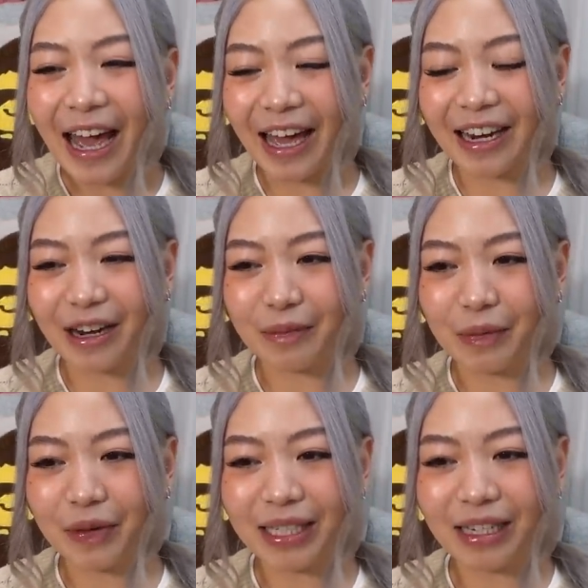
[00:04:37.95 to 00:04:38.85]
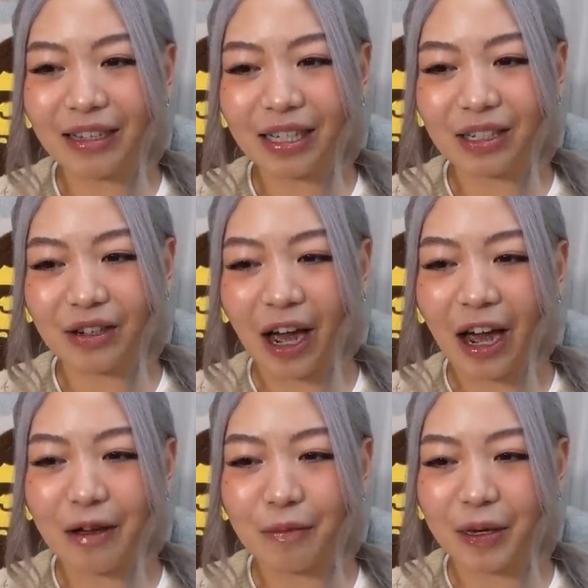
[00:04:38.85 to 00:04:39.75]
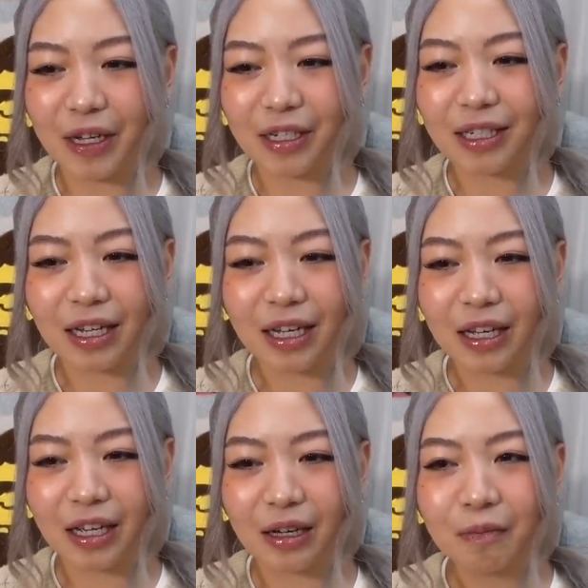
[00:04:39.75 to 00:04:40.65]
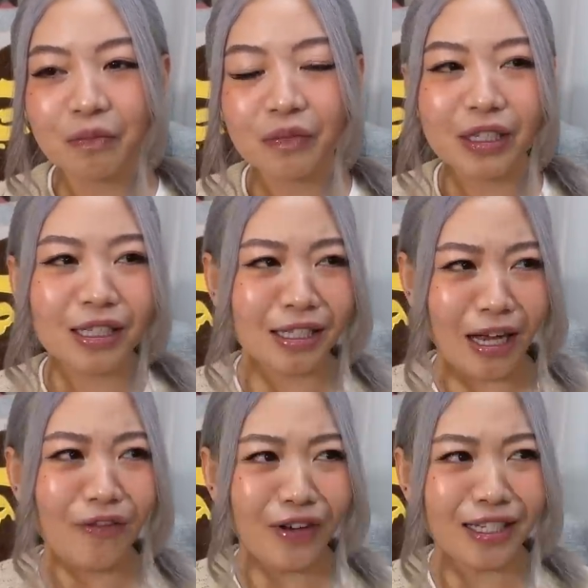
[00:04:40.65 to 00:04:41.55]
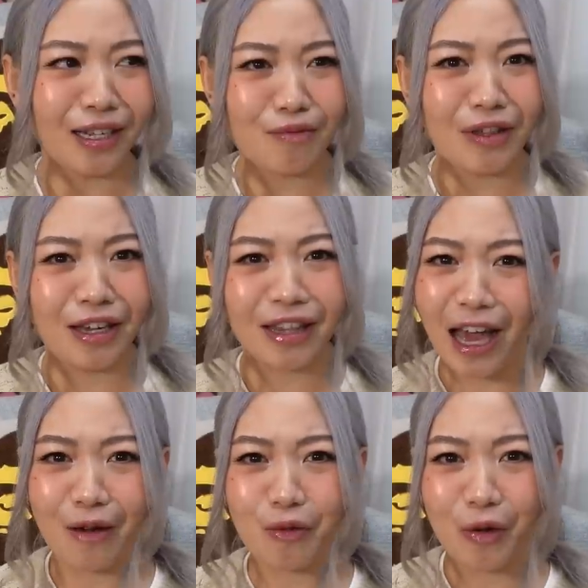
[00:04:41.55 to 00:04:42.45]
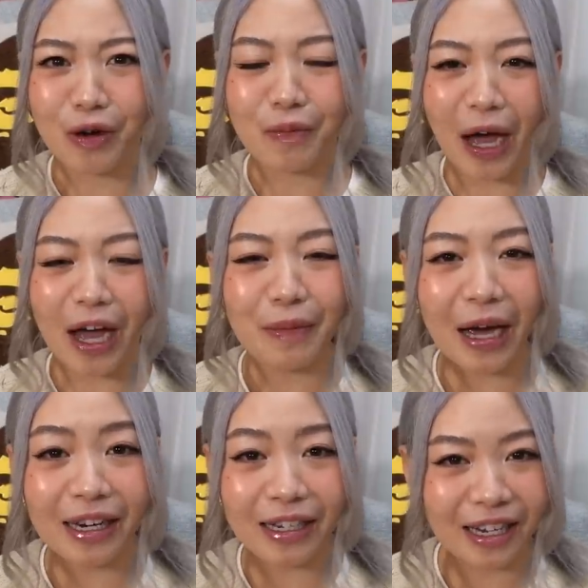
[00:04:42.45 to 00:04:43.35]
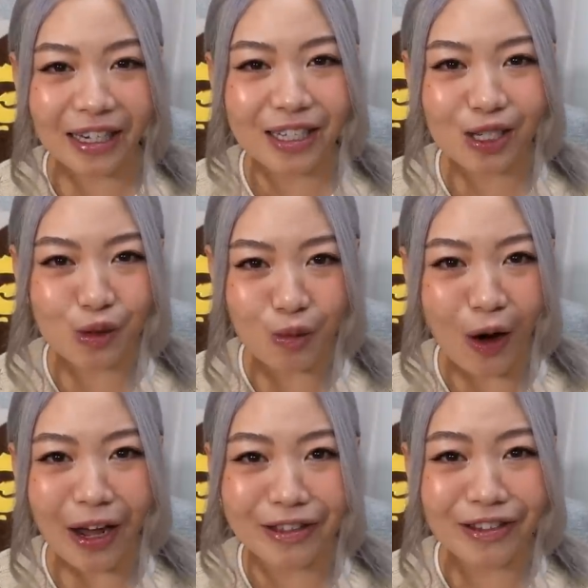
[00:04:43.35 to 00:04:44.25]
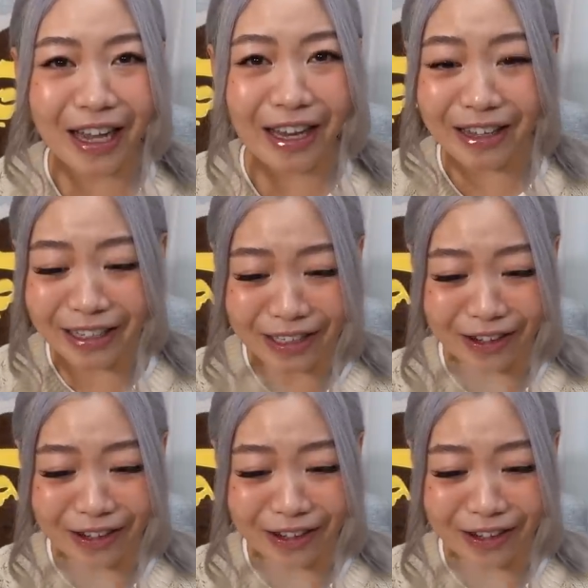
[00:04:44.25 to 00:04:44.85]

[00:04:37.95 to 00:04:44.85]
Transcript: and I remember seeing this on Hypebeast thinking this is definitely something that I would want to buy, but I didn't actually try to get it.